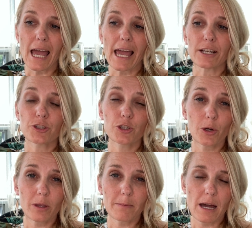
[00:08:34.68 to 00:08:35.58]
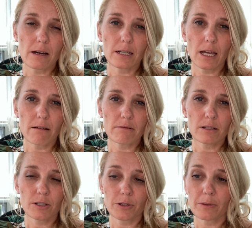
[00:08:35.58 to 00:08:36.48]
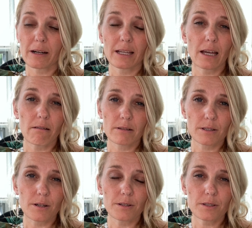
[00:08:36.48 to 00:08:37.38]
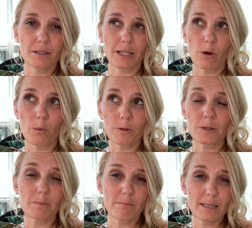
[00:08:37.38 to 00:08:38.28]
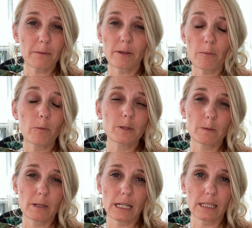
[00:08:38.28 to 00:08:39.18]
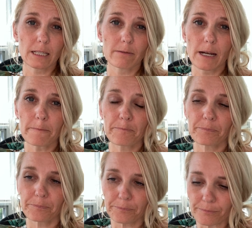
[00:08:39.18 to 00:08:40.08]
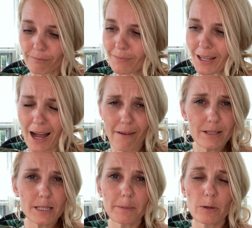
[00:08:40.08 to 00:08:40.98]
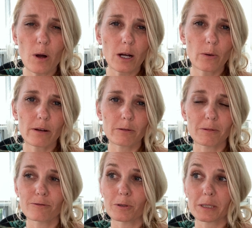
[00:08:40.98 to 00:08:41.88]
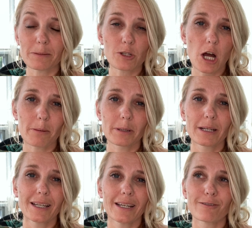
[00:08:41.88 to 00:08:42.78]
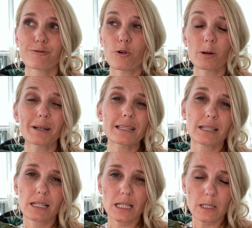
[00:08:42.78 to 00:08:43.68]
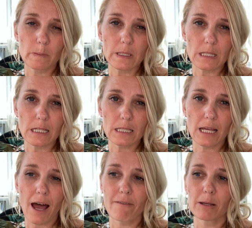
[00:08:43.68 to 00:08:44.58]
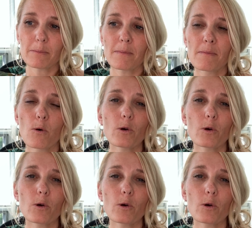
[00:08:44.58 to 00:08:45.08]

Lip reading: and show them how to turn around and get results, like almost some of them almost immediately, right? Having somebody walk away from a full-time job 4 months into this business, having